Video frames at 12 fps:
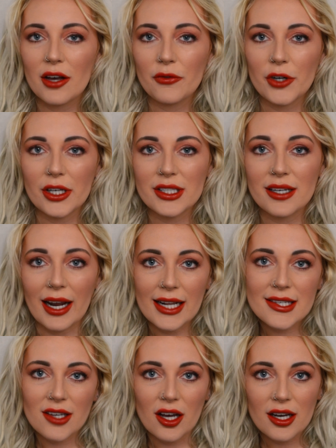For
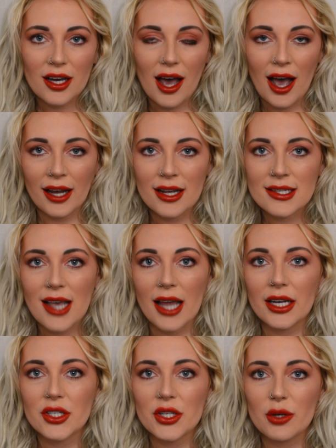tonight's look, I
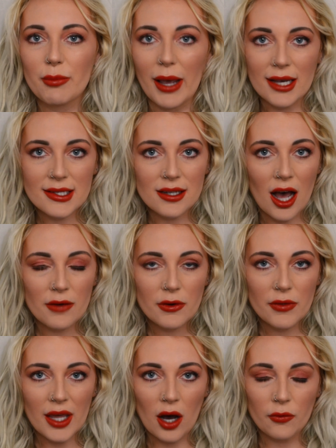decided to base it off
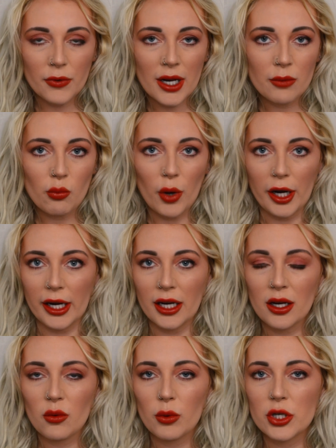of the outfit I'm
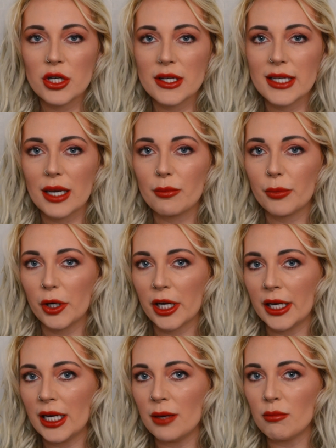wearing, which is a
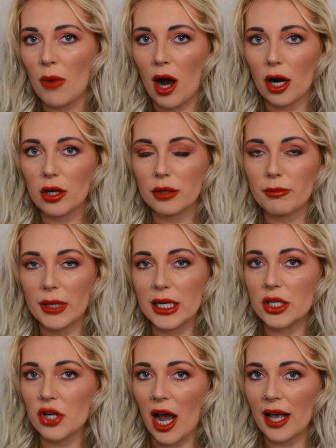burgundy marled
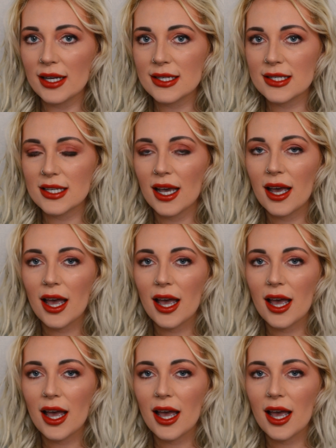midi dress.